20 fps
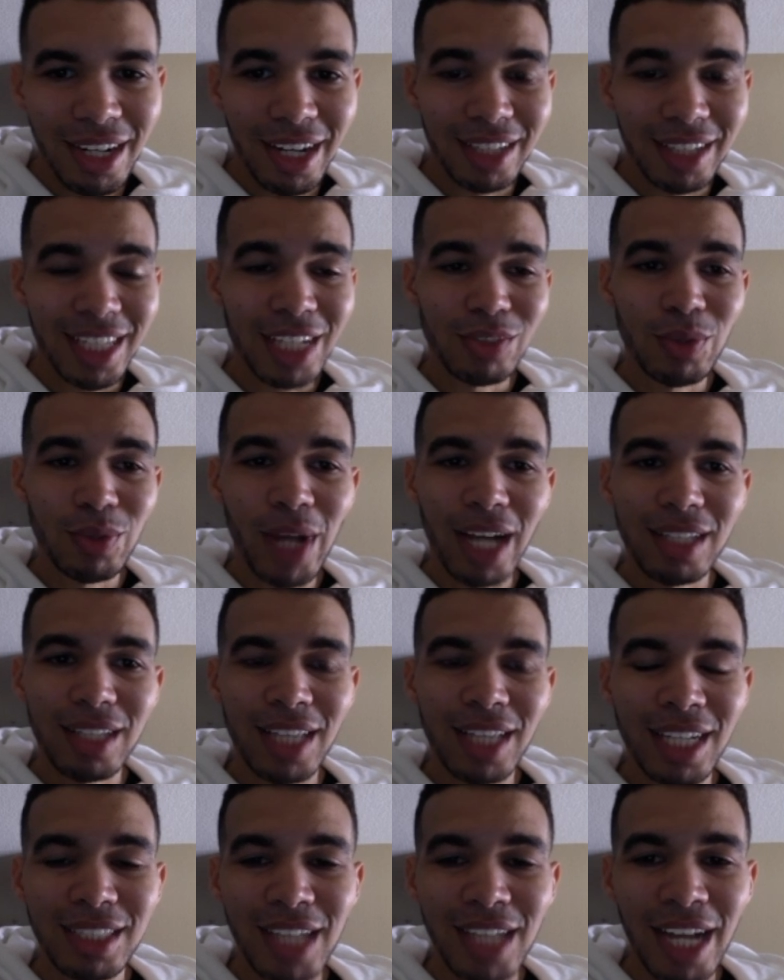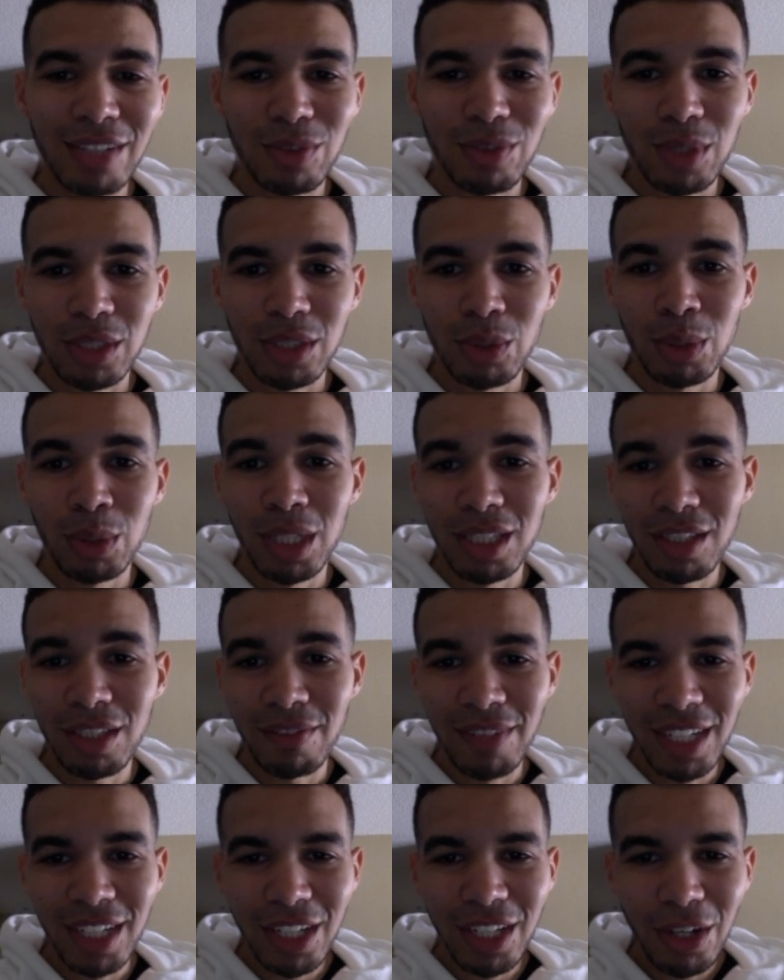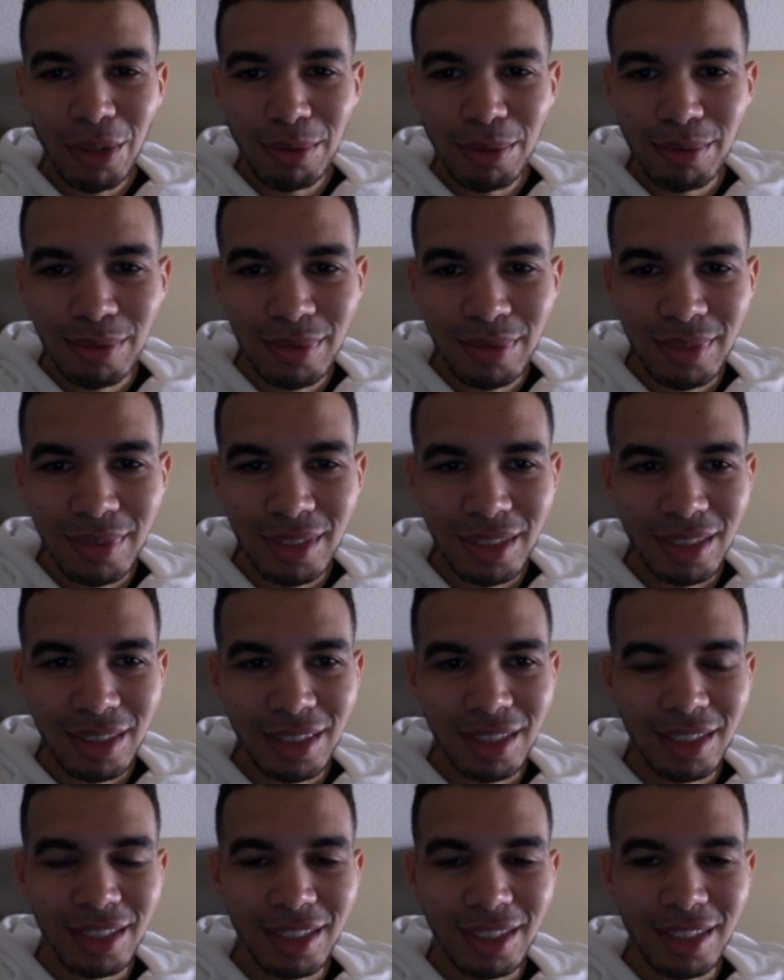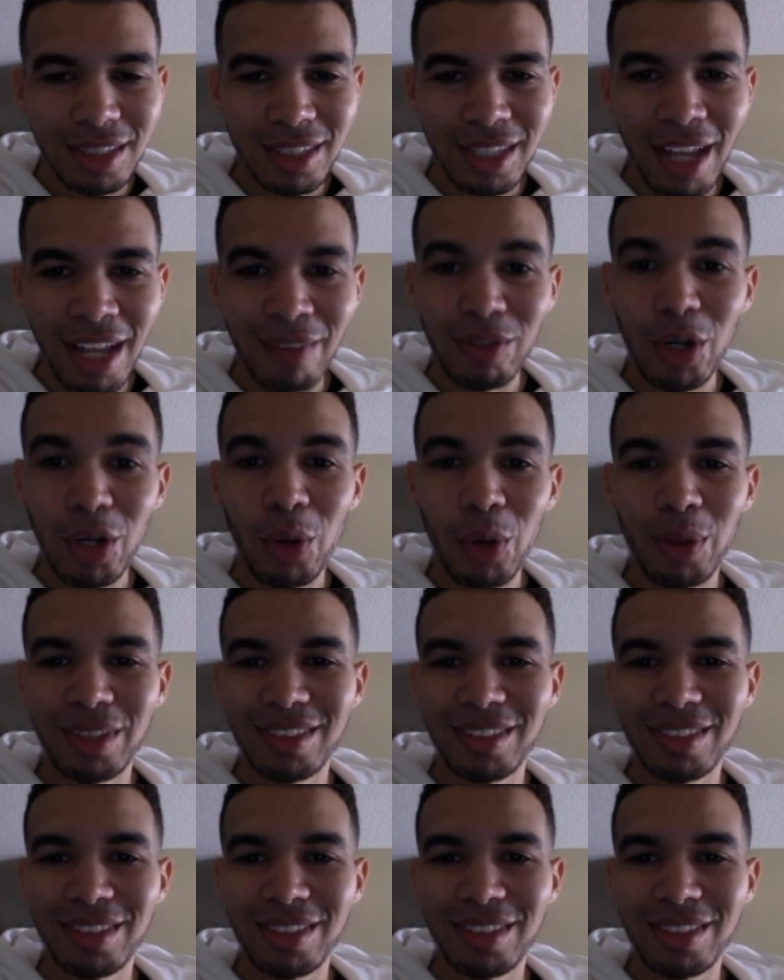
Thanks guys for tuning into the video. Have a good one.